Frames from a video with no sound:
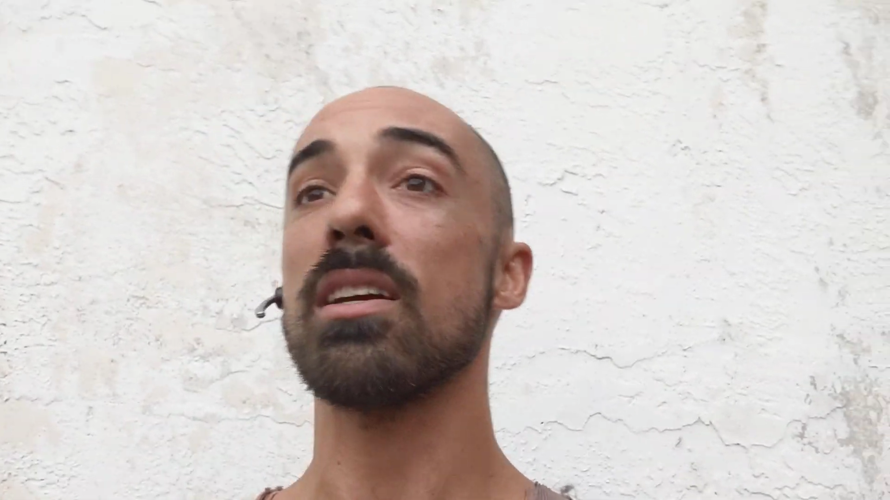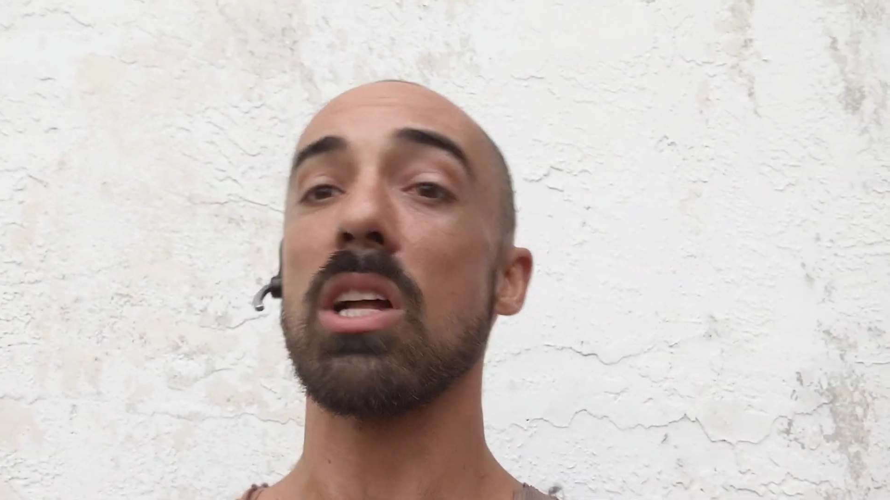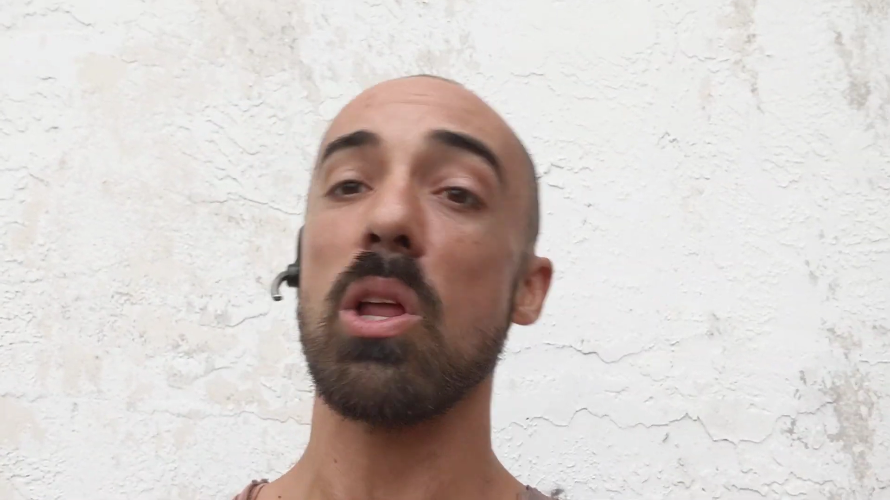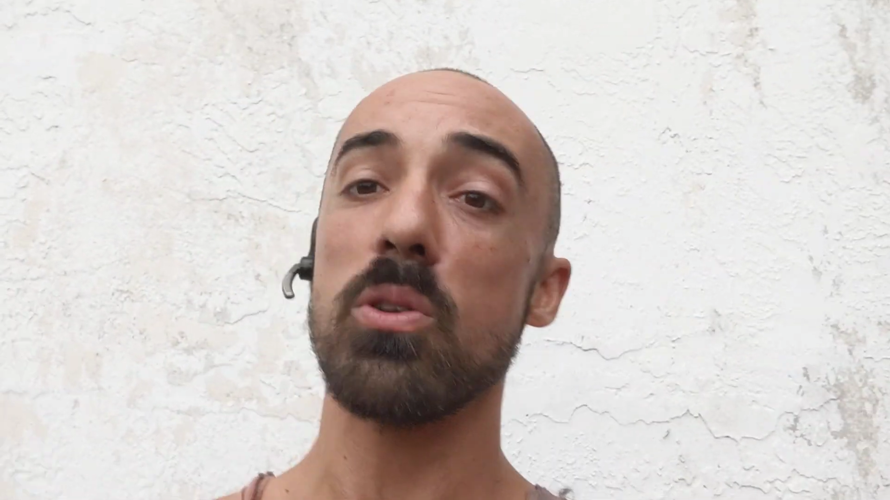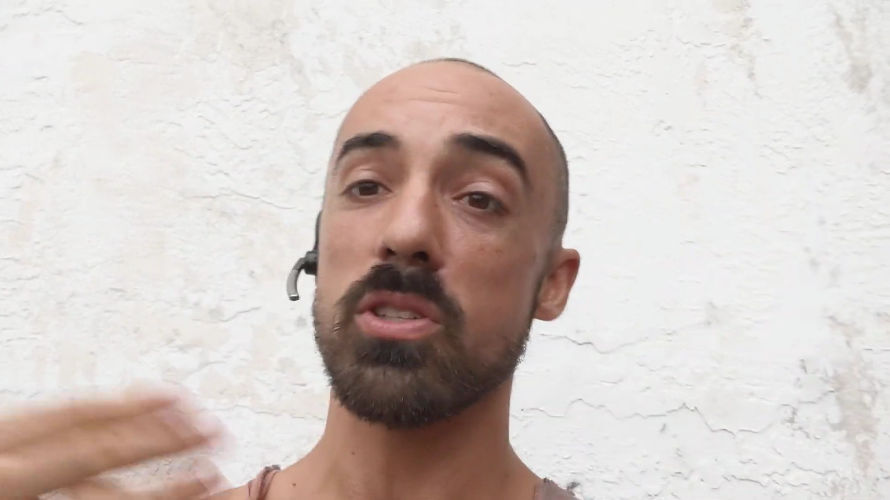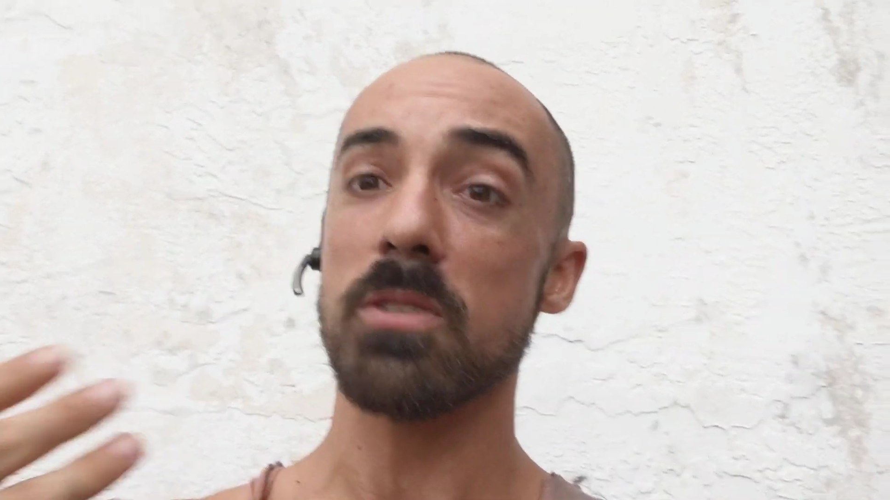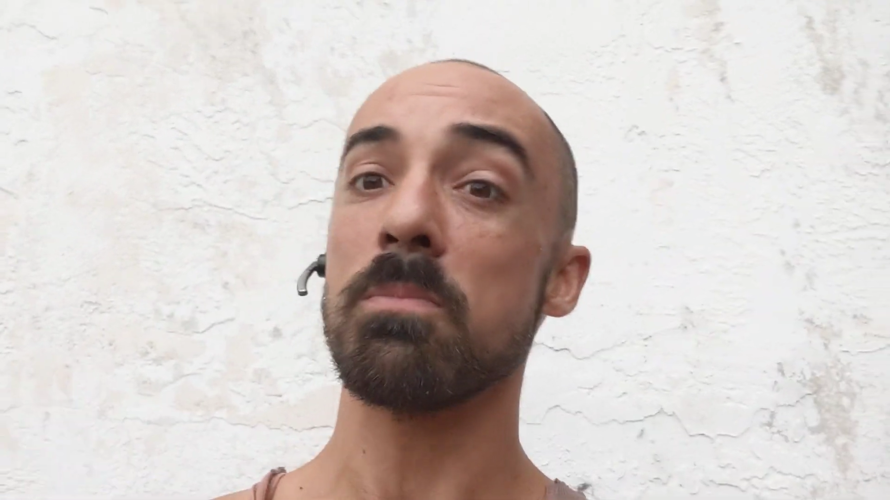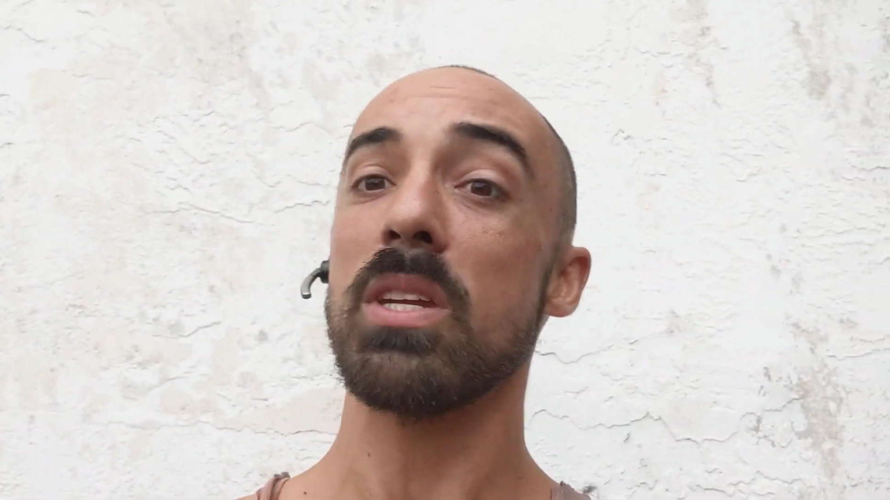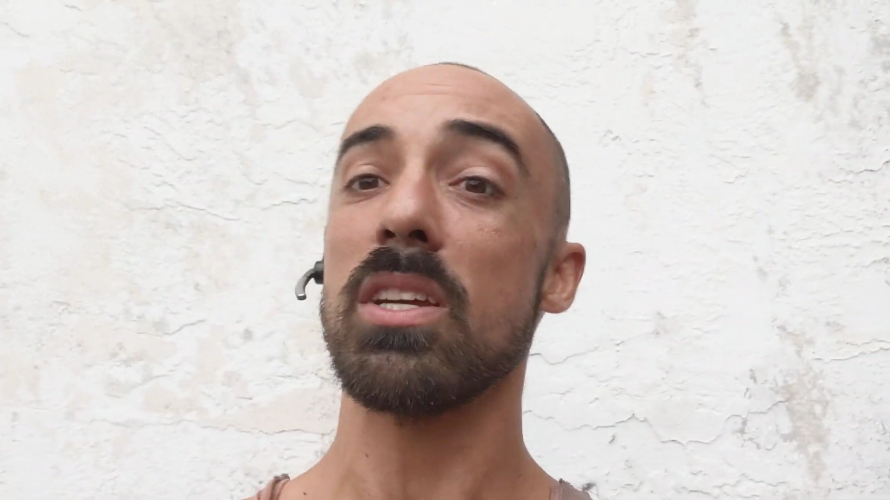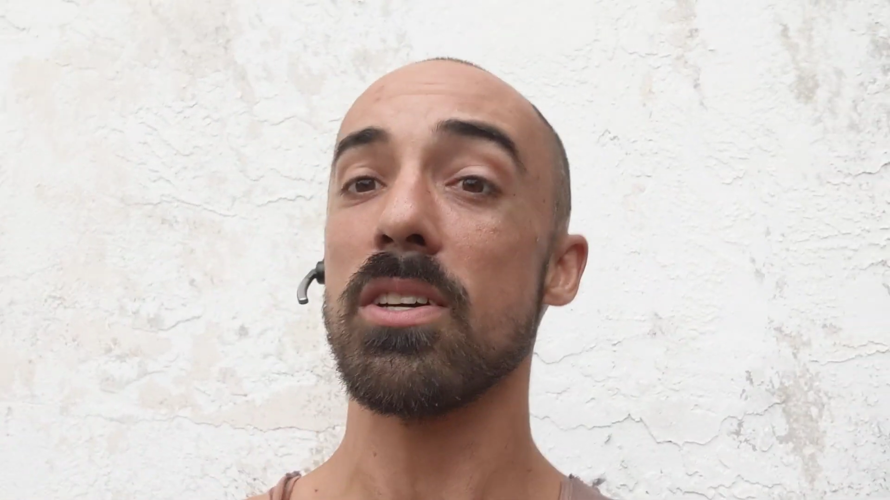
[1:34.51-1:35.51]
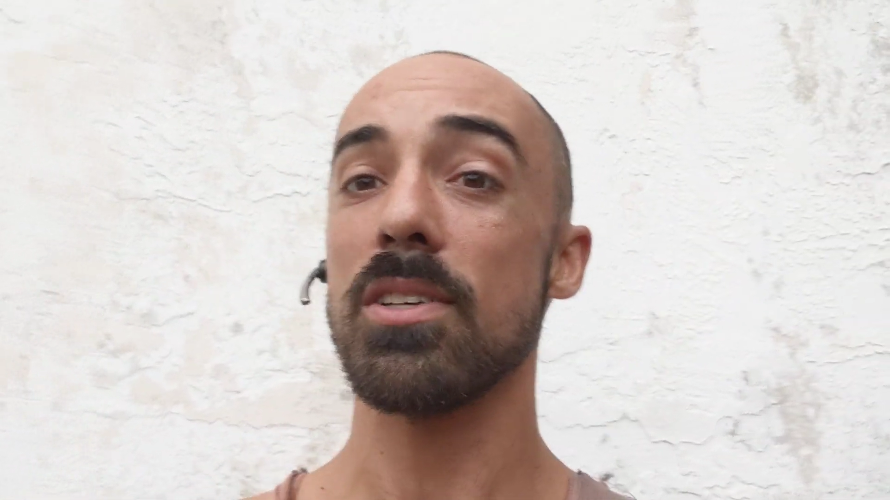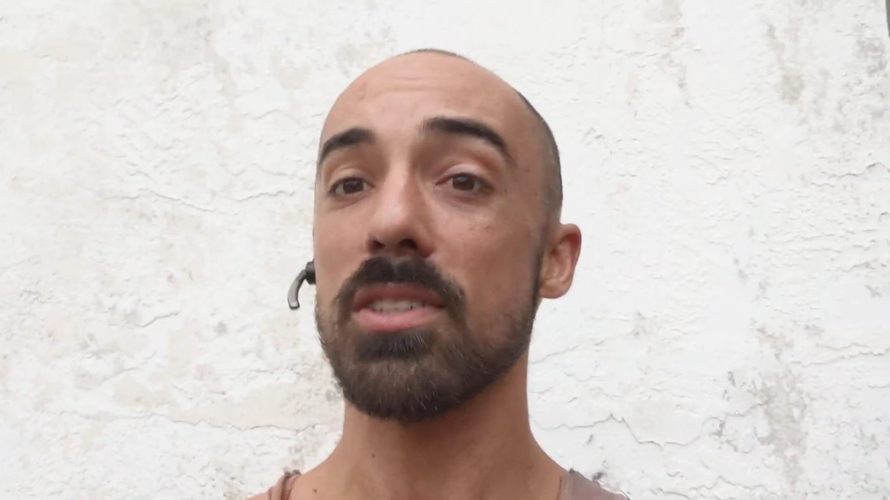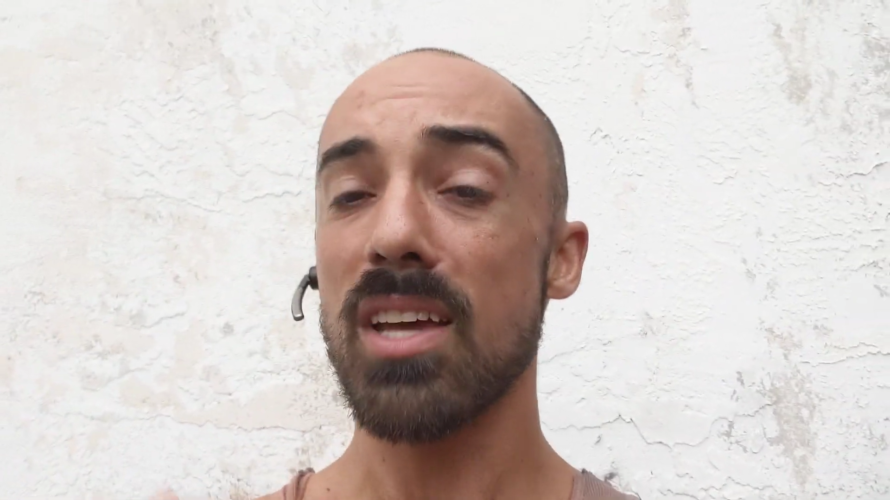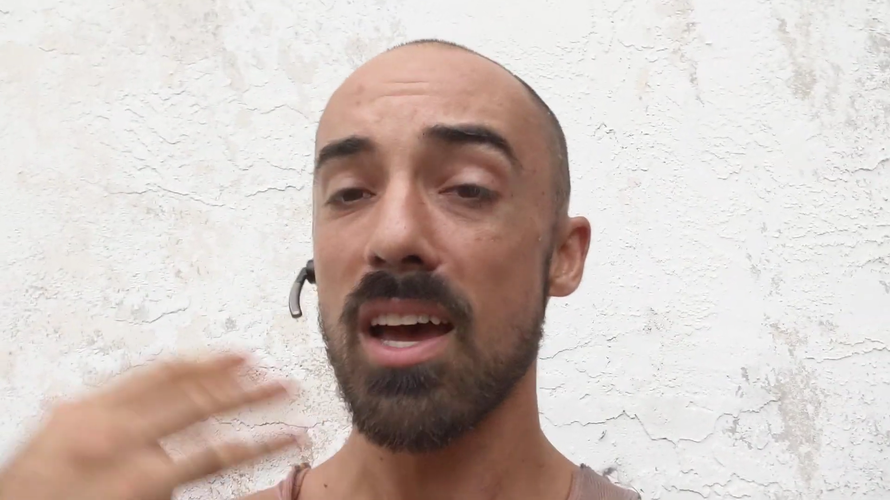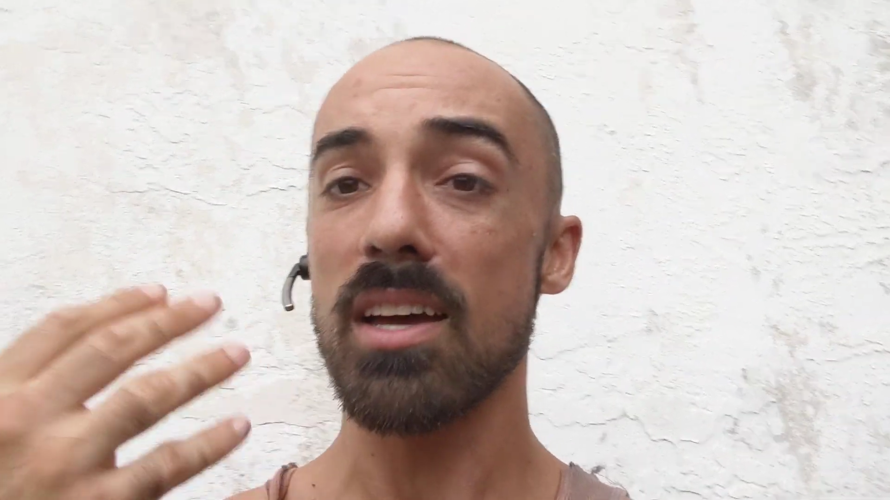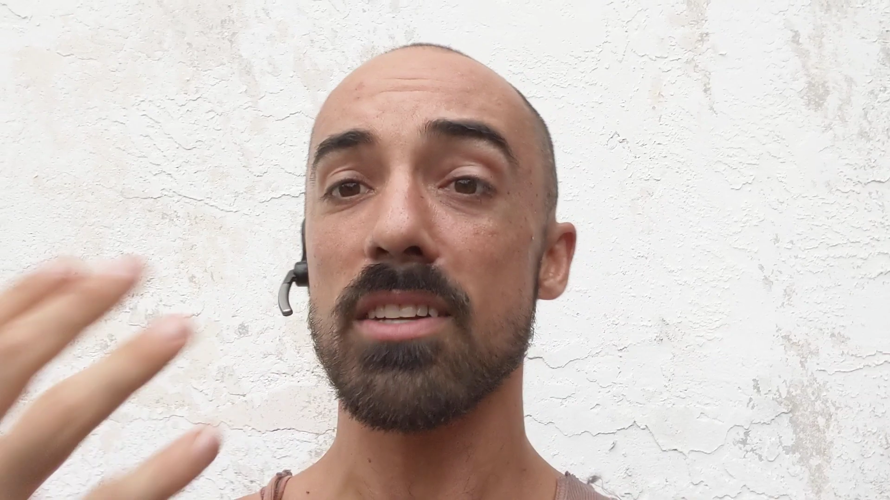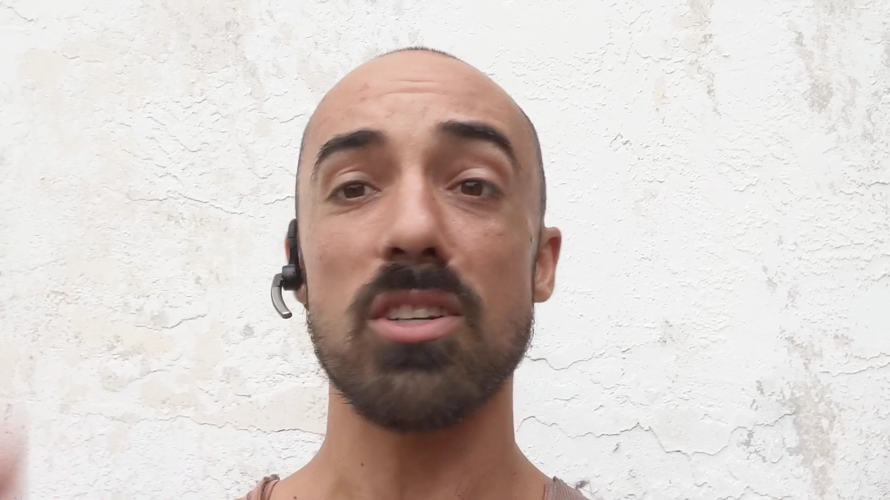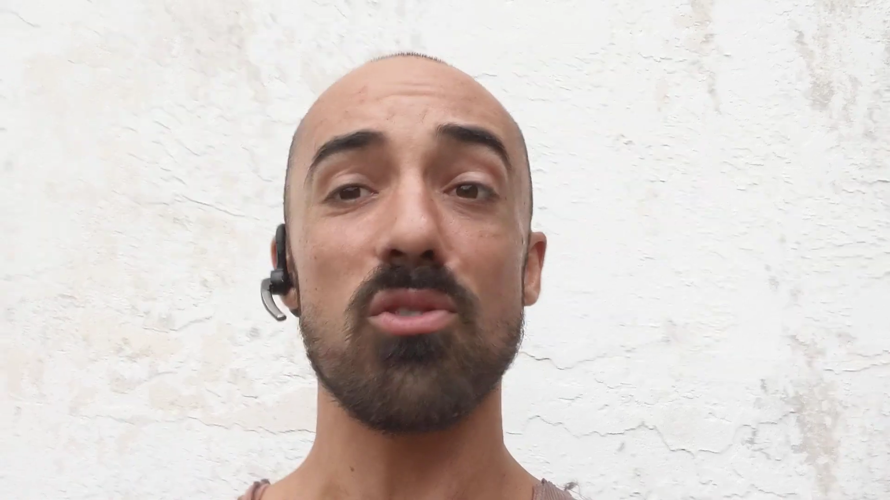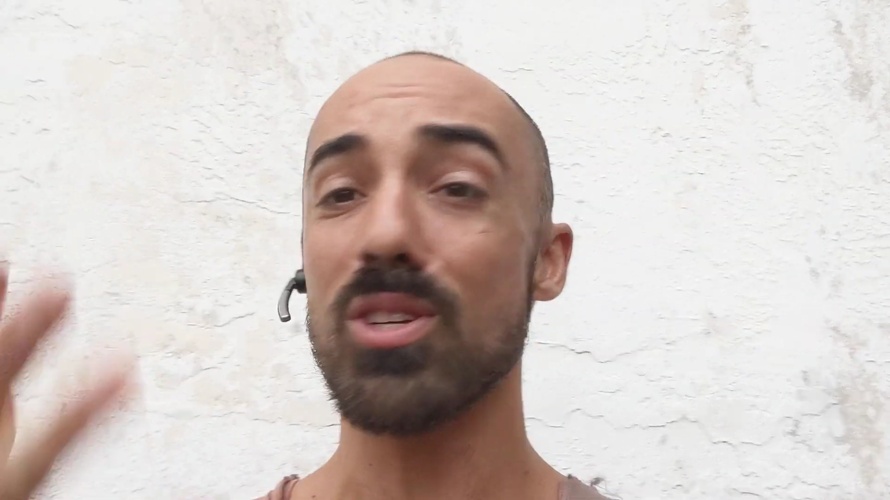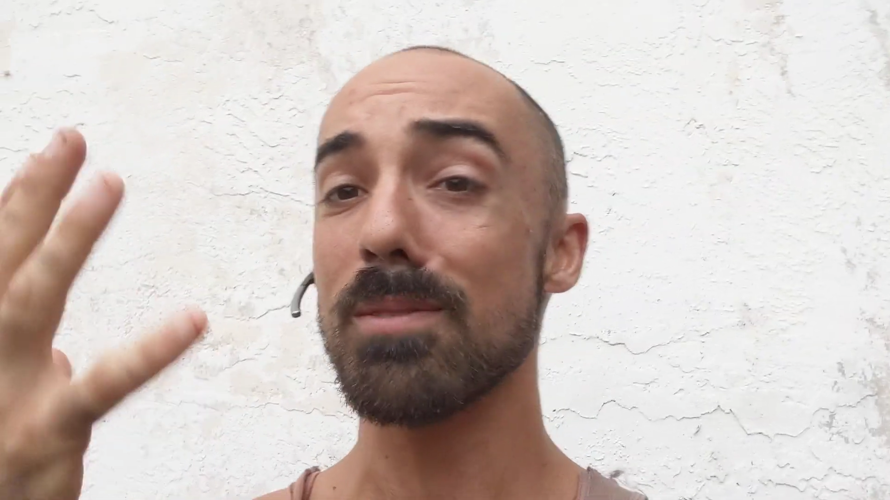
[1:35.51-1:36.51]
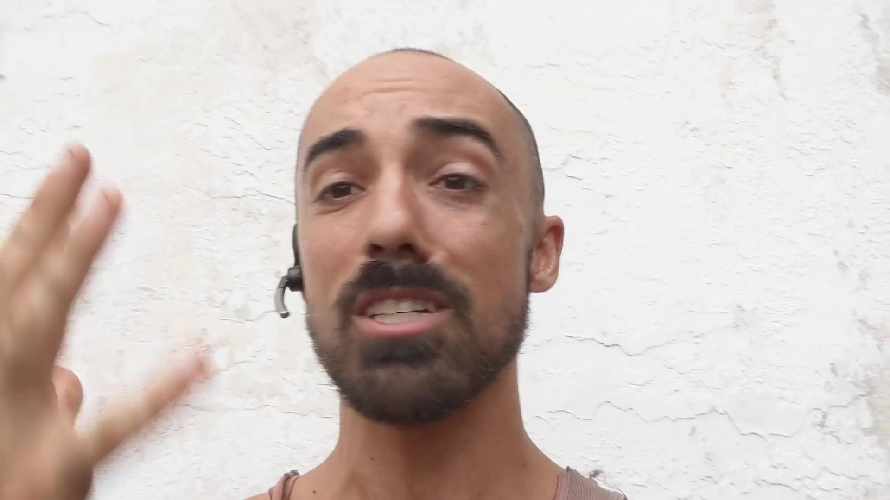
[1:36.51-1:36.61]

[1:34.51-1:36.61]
close some deals, and so forth.